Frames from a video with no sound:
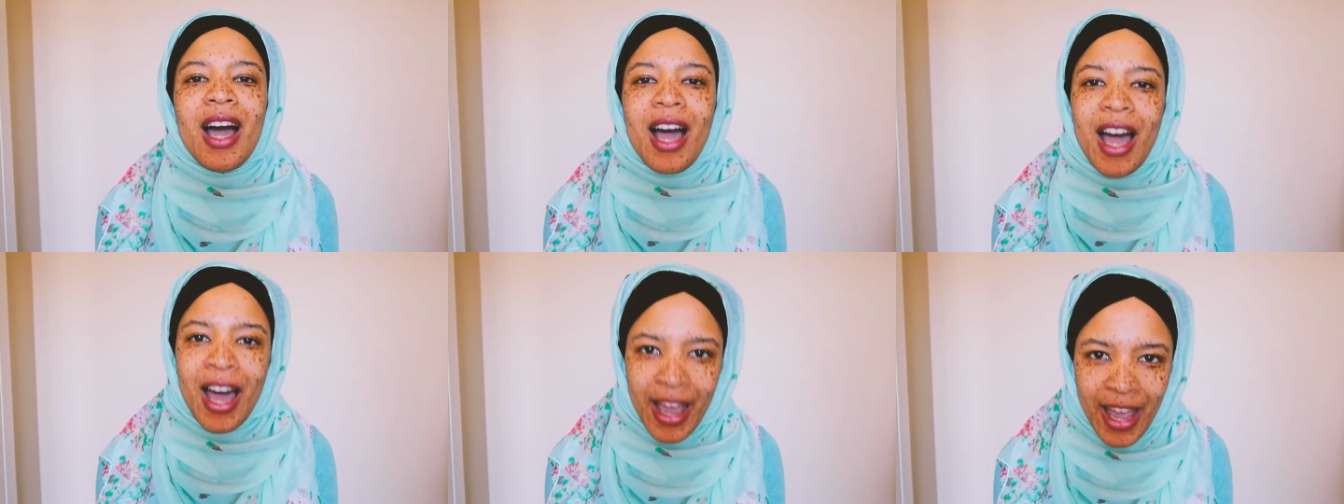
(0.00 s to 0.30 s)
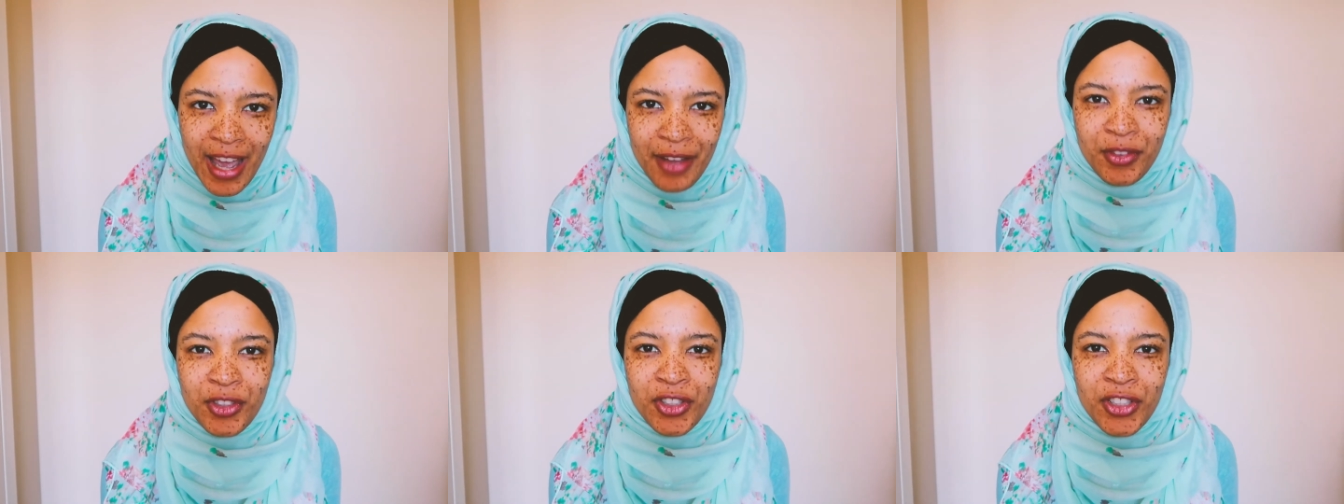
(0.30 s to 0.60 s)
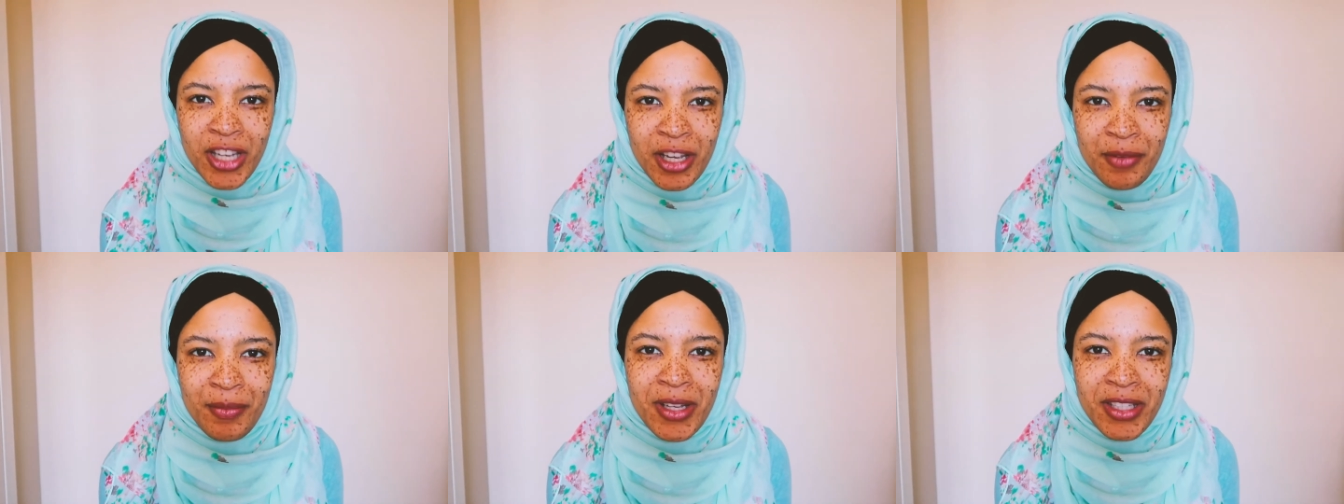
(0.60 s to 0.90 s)
I have to
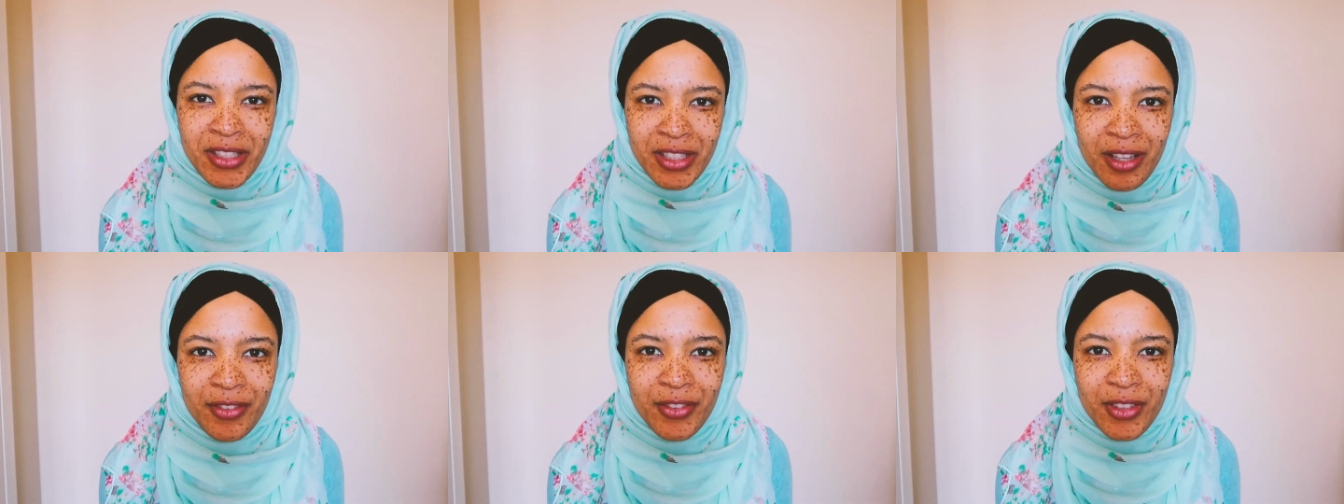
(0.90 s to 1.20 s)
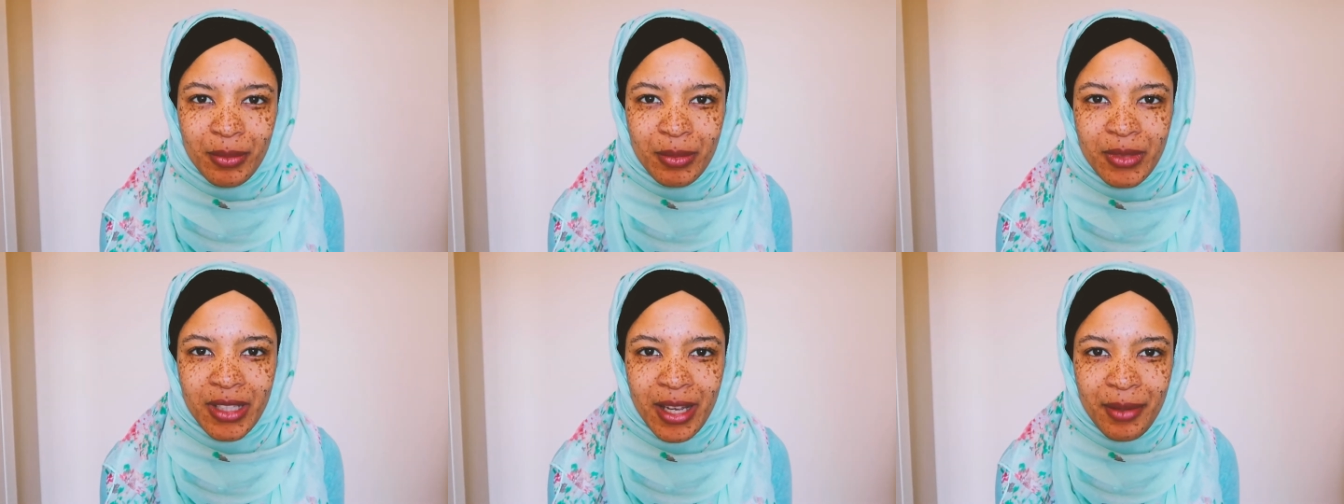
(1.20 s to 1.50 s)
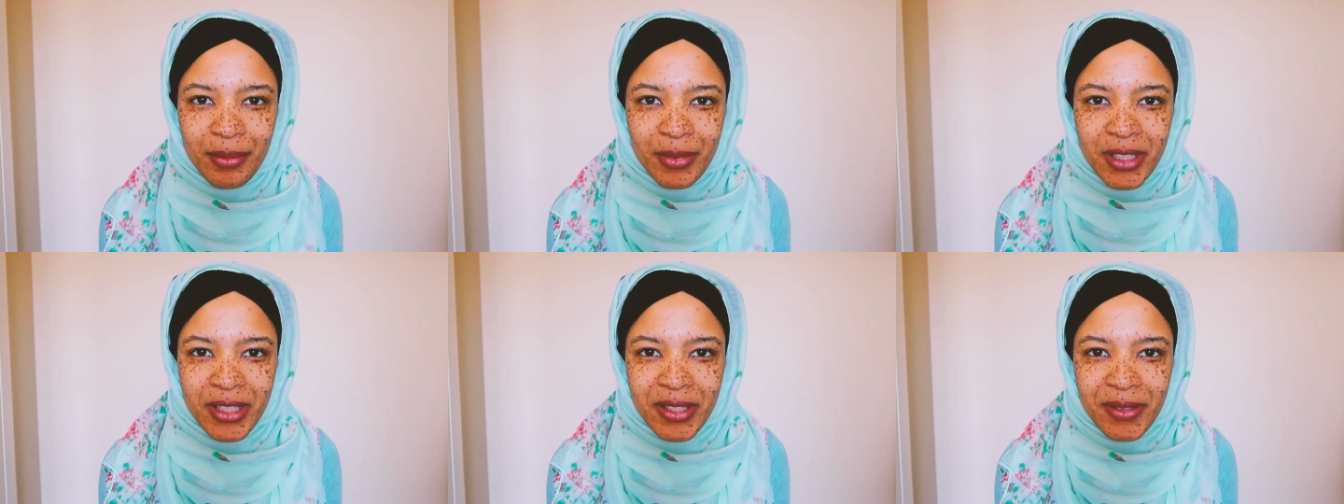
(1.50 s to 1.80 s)
check myself
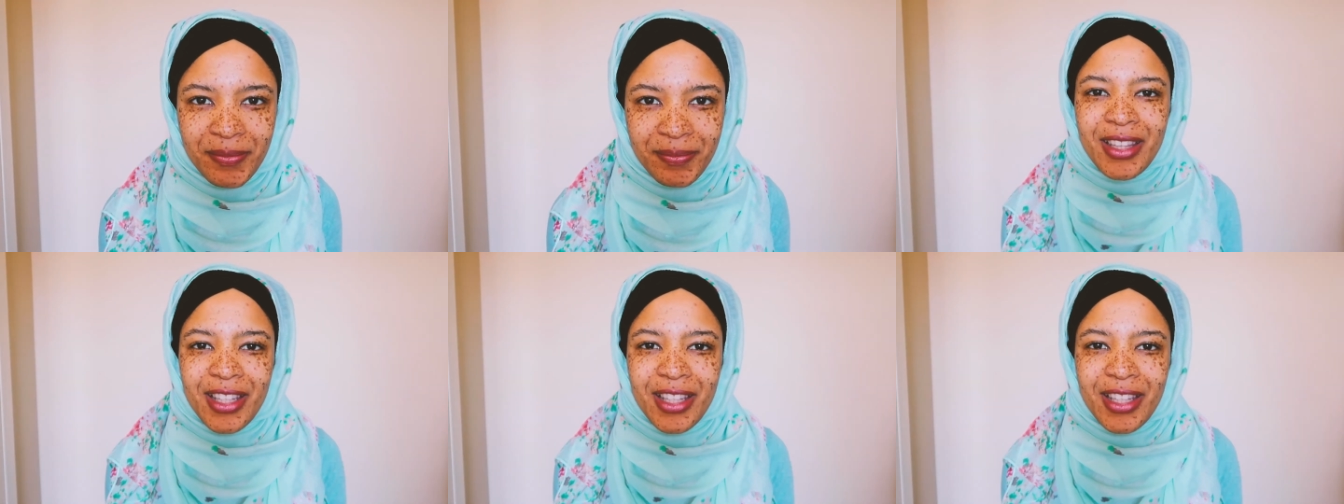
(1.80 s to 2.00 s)
sometimes.